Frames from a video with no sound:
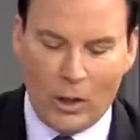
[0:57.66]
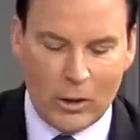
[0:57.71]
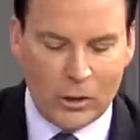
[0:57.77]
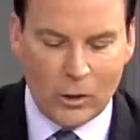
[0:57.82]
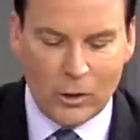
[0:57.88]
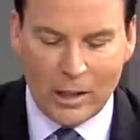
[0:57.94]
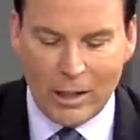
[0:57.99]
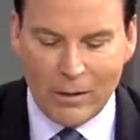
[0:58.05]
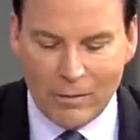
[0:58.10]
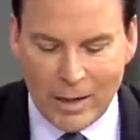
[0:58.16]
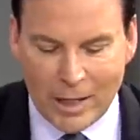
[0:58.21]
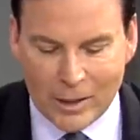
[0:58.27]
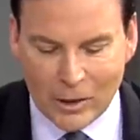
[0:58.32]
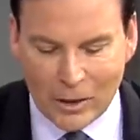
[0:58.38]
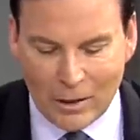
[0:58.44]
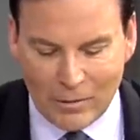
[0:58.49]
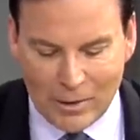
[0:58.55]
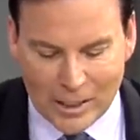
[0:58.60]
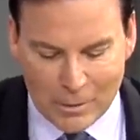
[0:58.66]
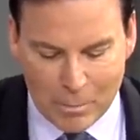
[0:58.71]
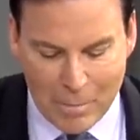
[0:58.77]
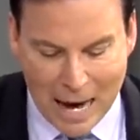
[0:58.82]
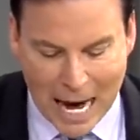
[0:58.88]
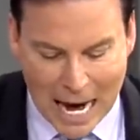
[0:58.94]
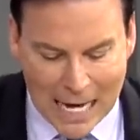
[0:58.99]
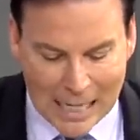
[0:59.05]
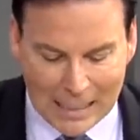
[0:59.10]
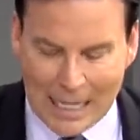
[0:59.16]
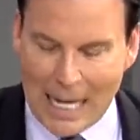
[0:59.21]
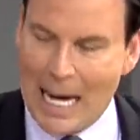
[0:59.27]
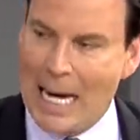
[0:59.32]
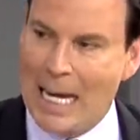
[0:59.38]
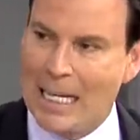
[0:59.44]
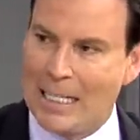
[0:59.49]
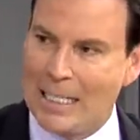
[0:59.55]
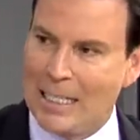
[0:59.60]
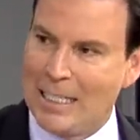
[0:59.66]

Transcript: also the inventor of this Manland.